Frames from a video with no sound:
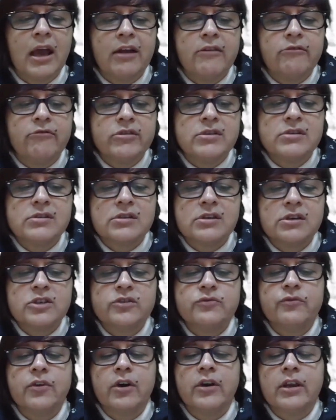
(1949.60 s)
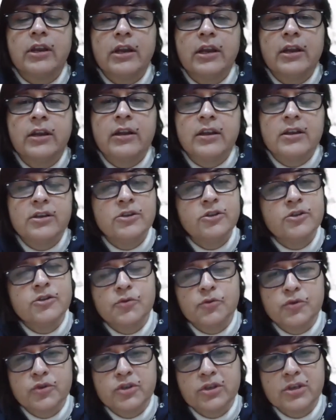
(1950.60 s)
and research for Indian
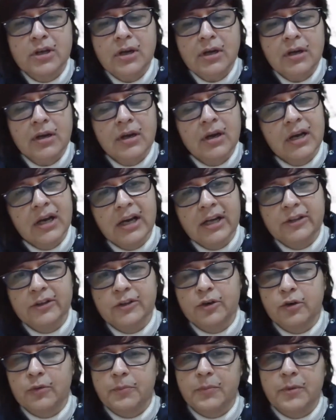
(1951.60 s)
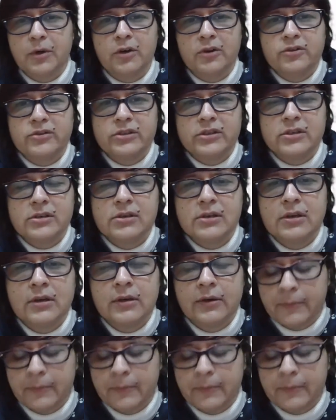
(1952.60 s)
social anthropology.